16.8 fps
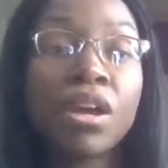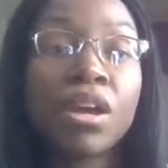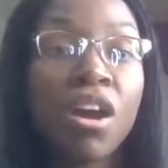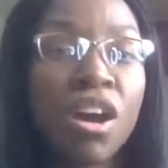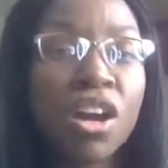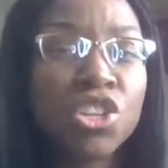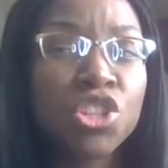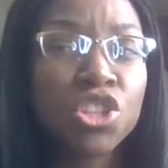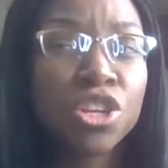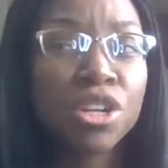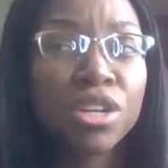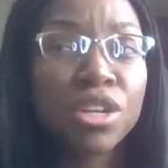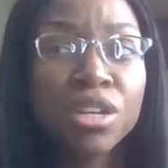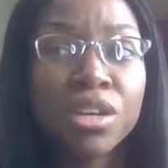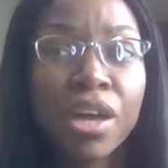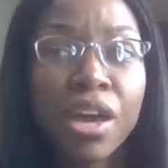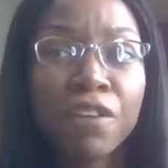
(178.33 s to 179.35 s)

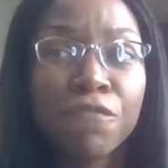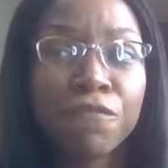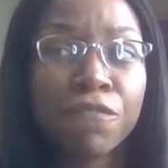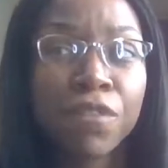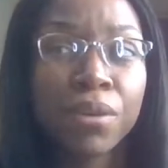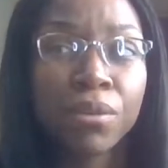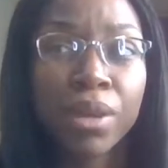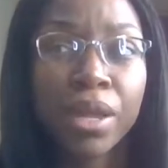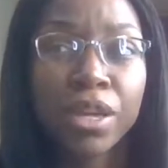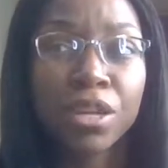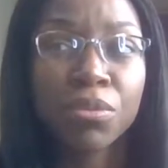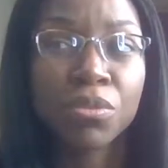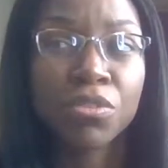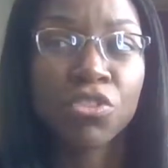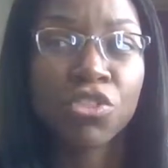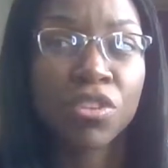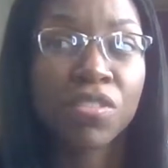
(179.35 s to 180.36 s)
Archer, I felt like it
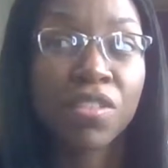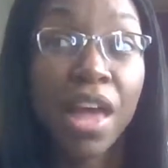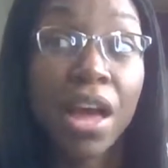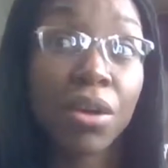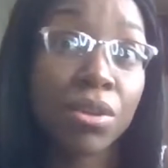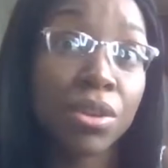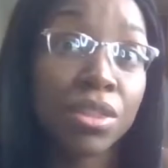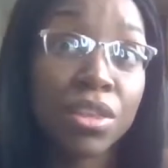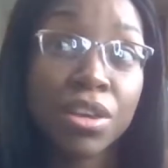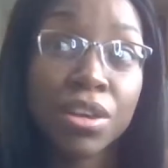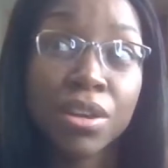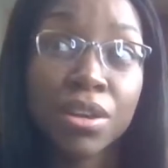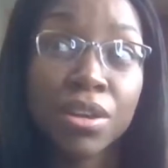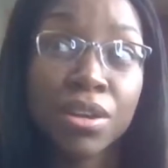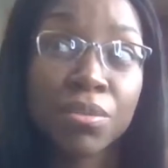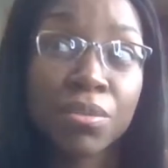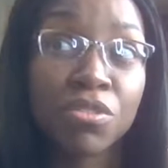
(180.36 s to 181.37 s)
was just out of
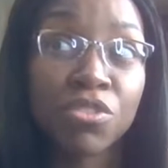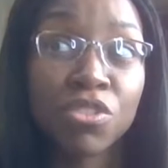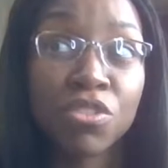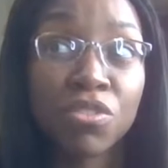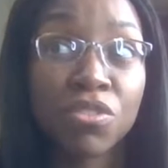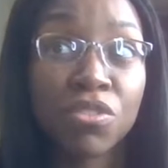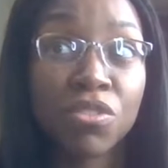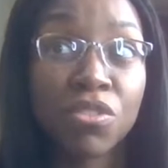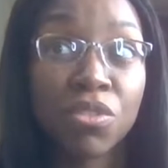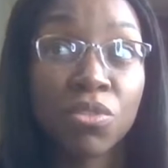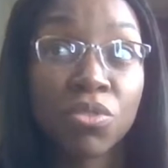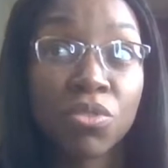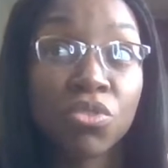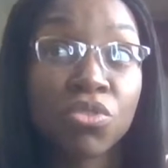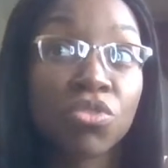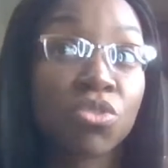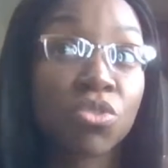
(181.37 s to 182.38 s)
there. It just
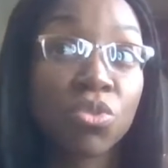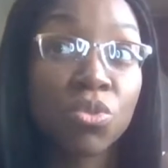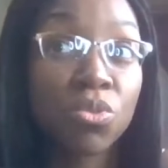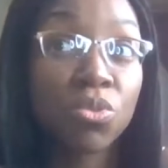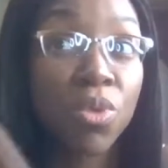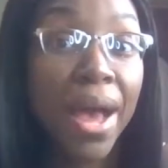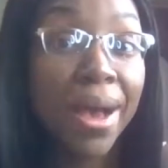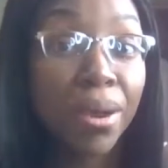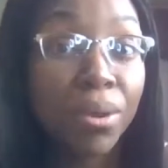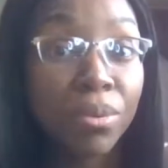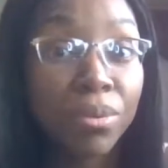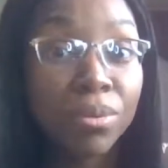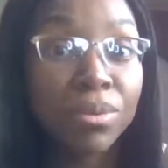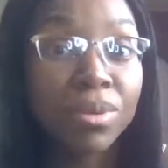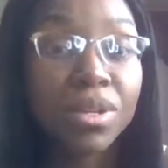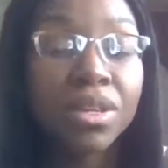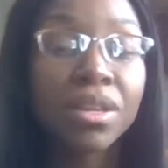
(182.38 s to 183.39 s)
too out
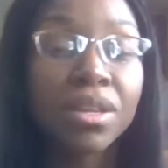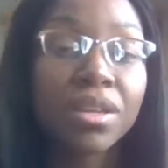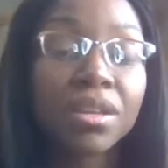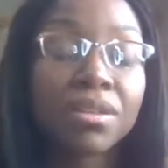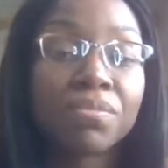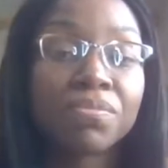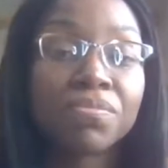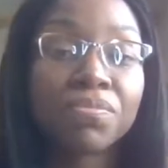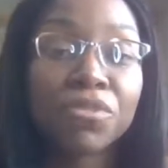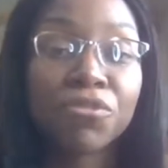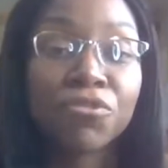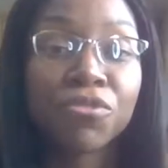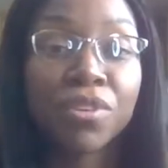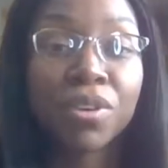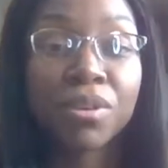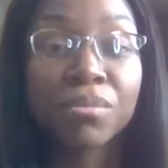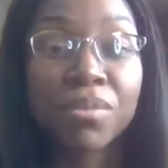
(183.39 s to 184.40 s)

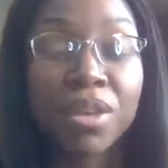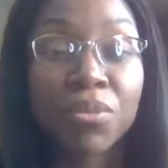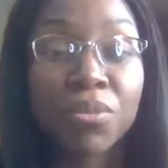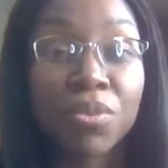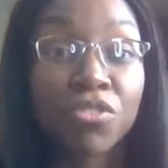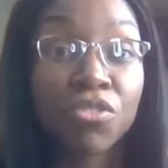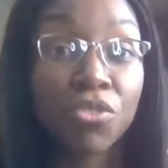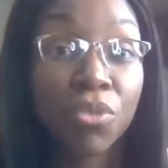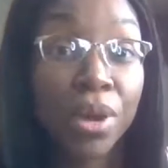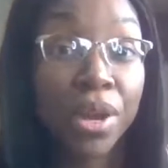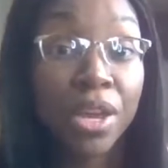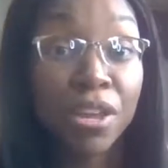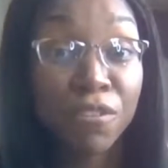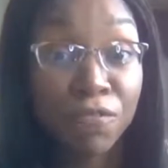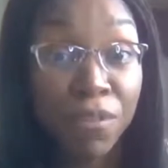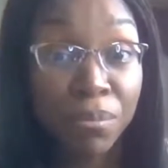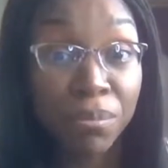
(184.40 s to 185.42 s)
it was
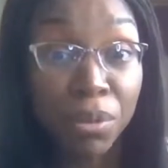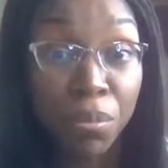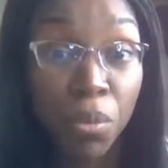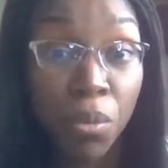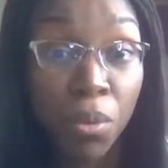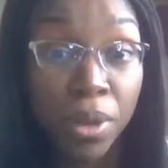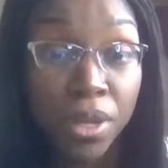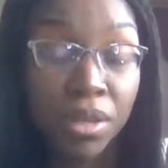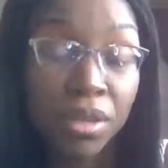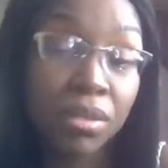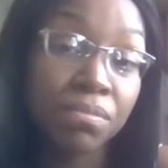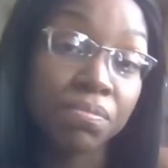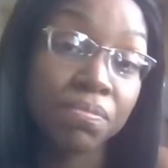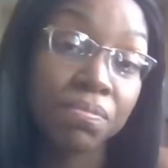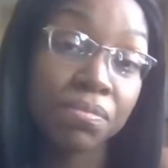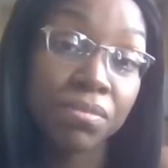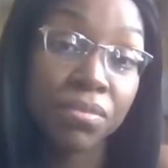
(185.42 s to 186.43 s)
straying from the point
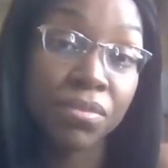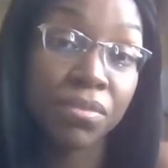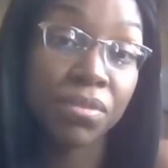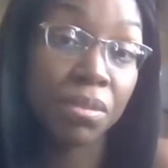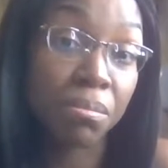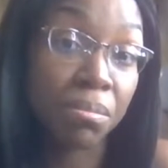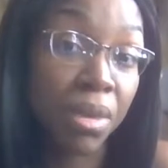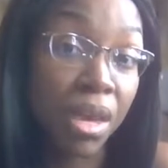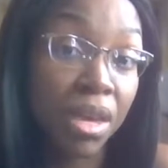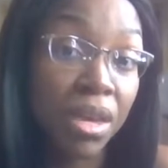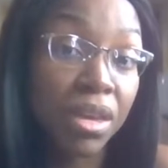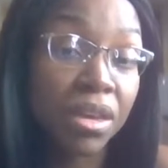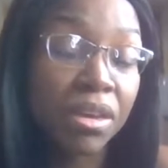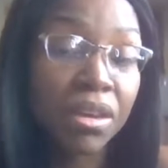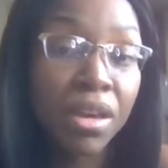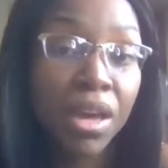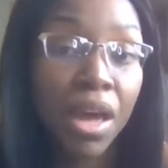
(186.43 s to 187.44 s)
to
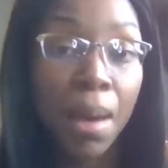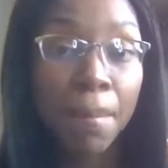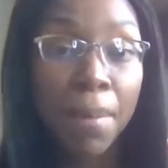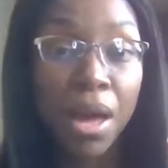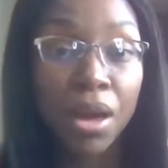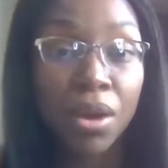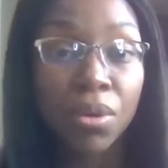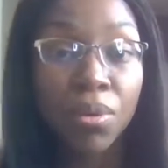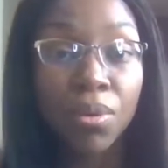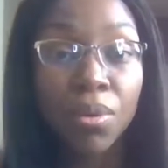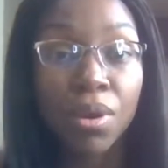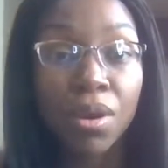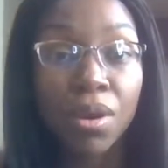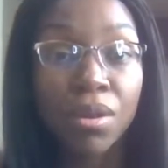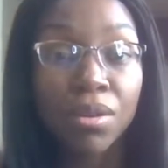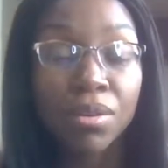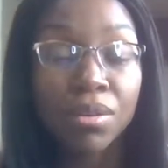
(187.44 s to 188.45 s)
make about
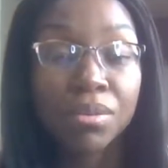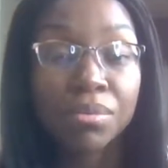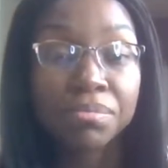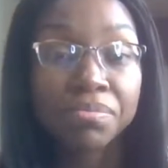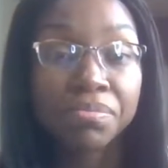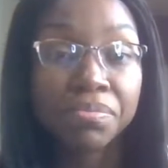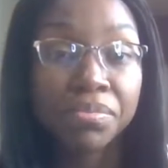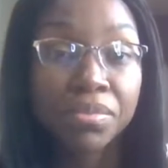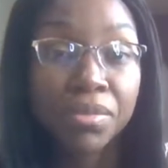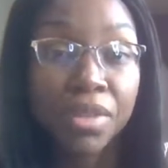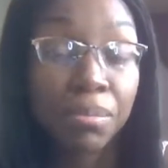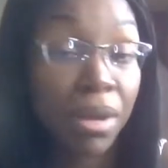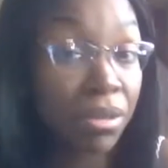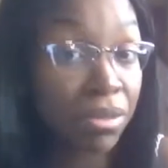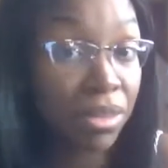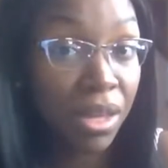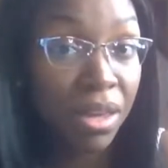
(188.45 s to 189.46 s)

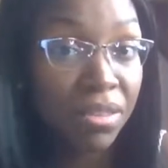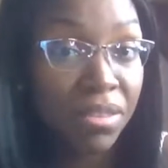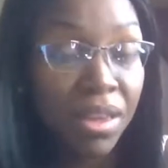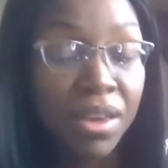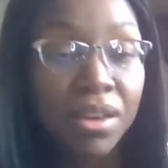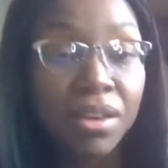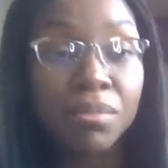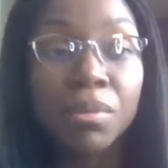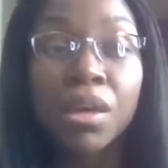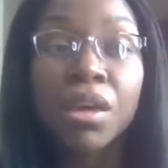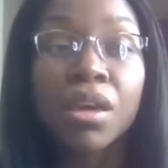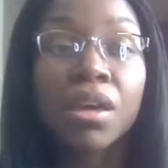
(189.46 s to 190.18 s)
the exam.